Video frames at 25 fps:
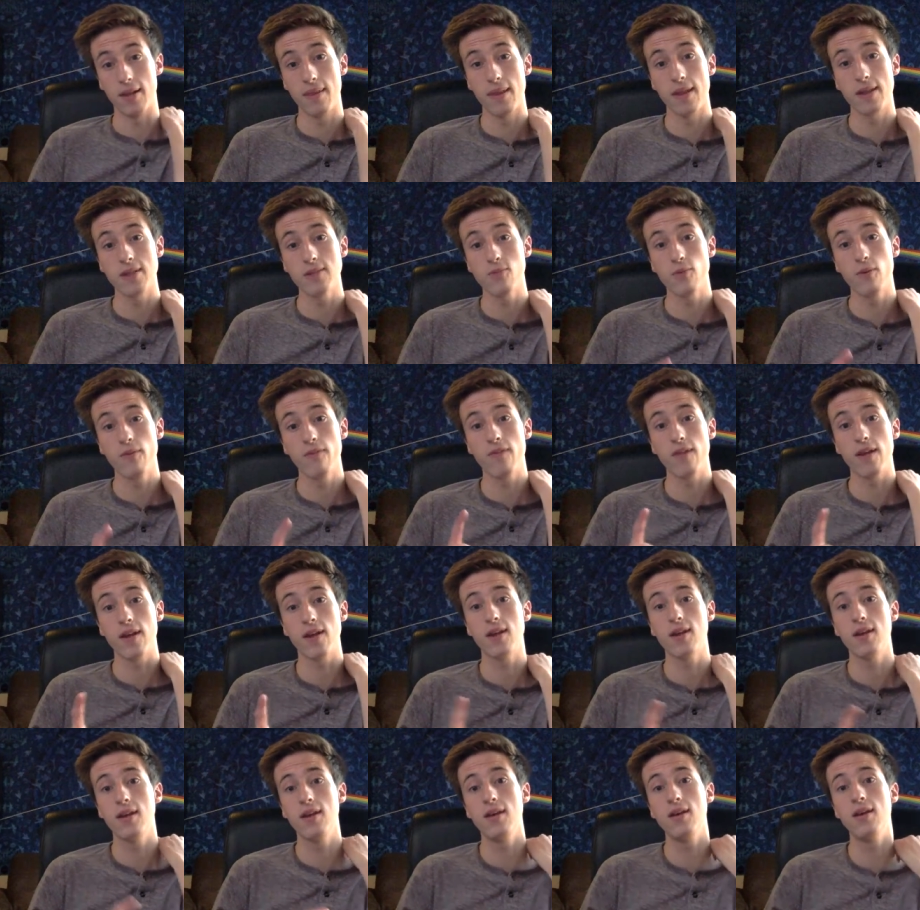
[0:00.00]
And that's one of the
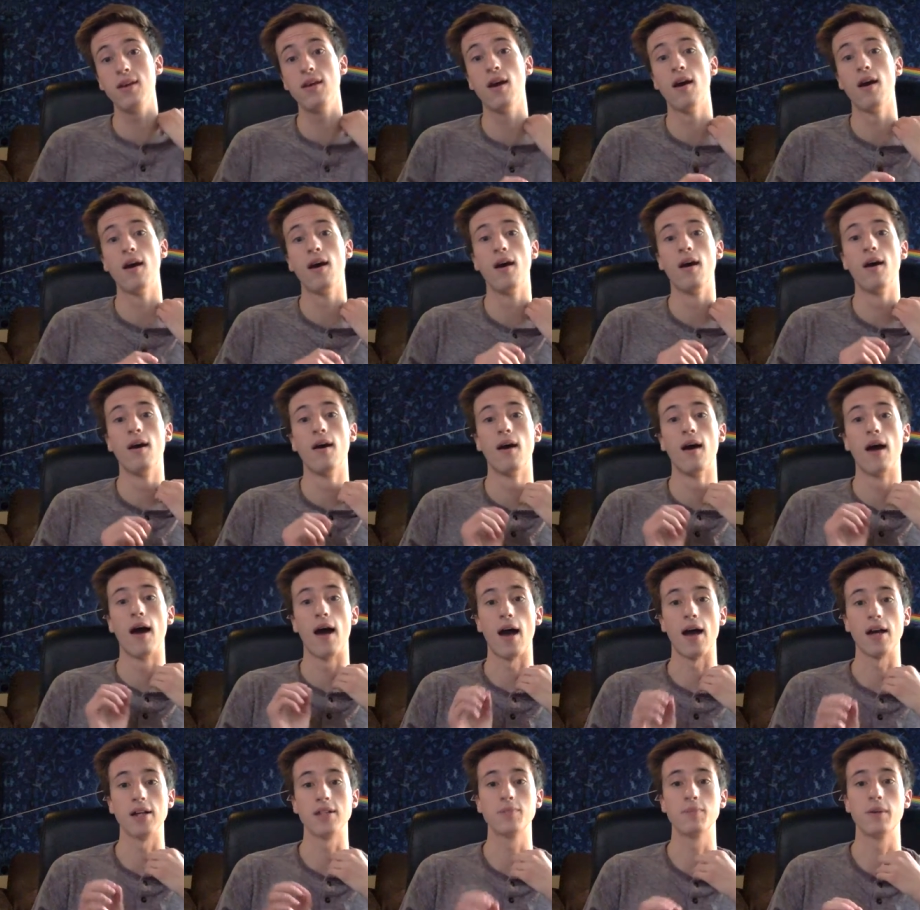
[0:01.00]
key
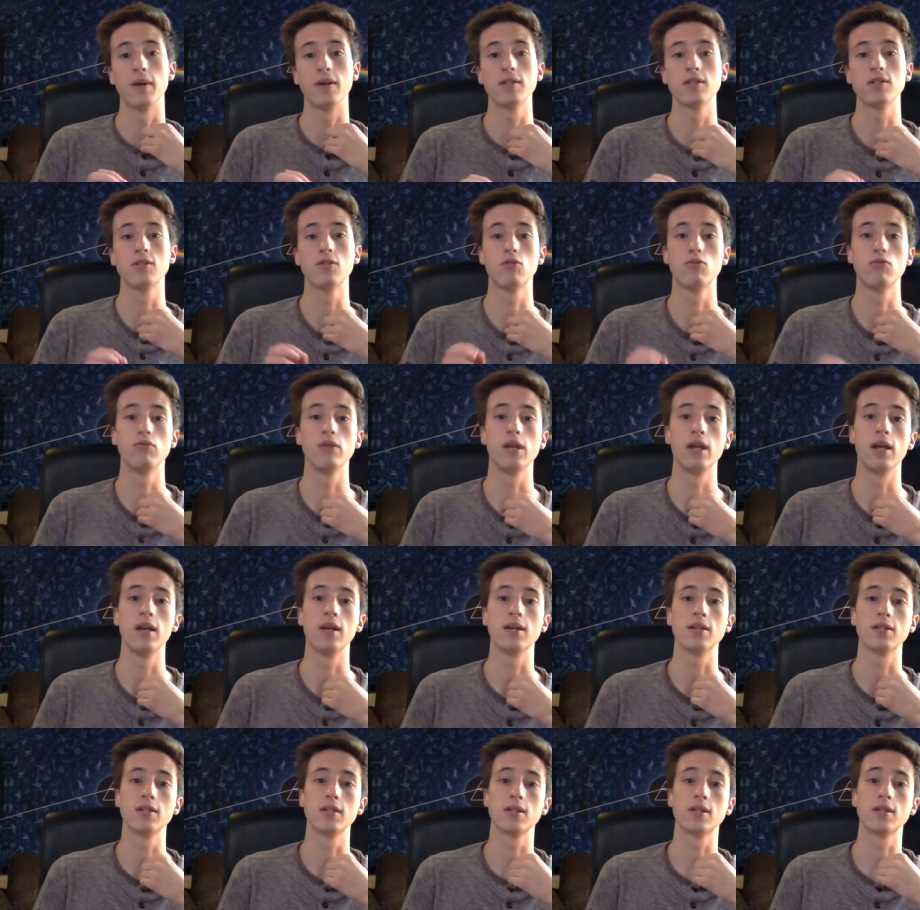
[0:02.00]
aspects to
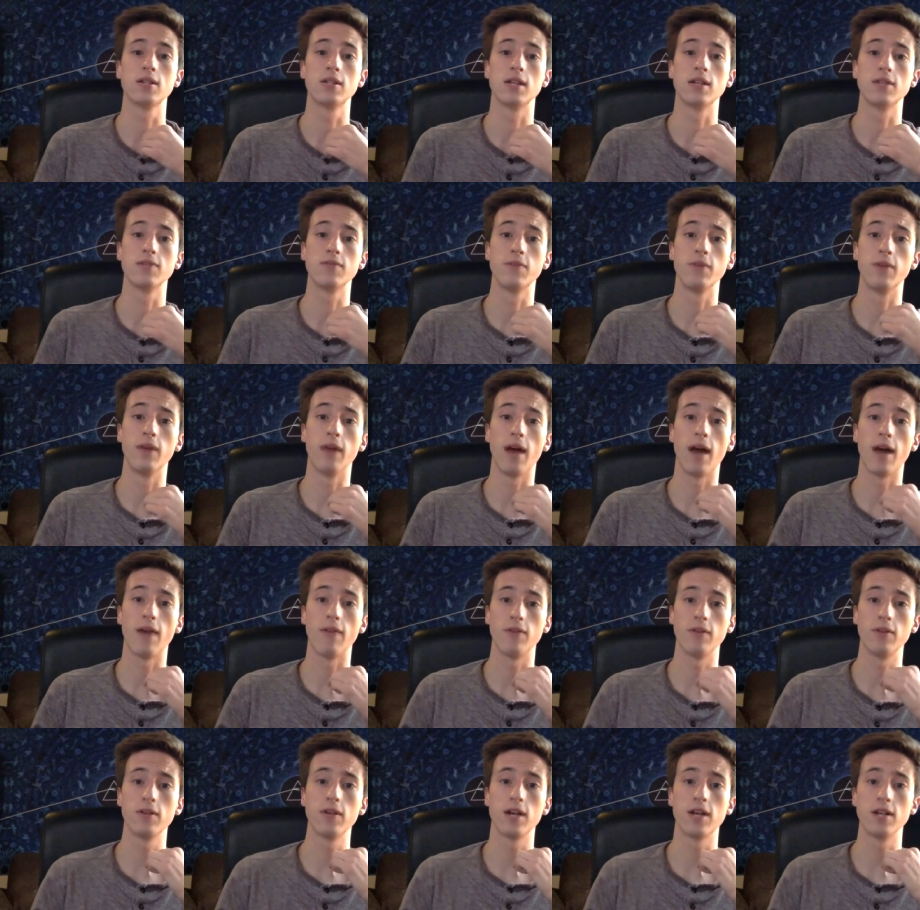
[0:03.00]
creating a successful
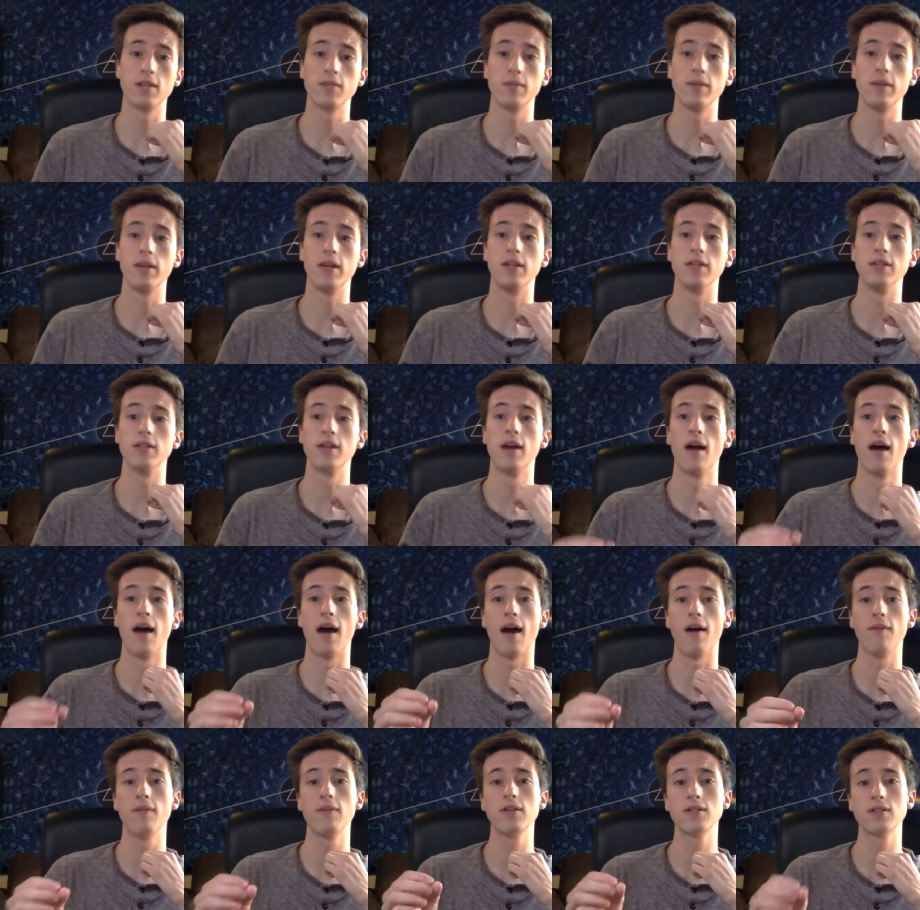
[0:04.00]
advertisement, is
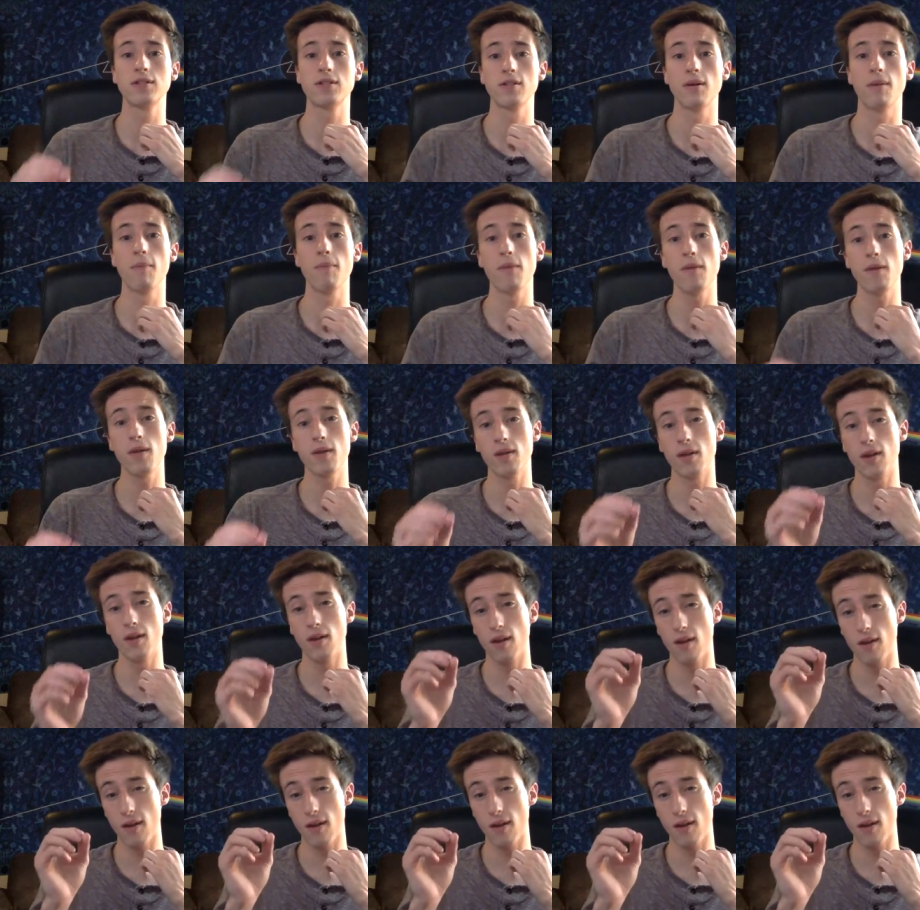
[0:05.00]
having something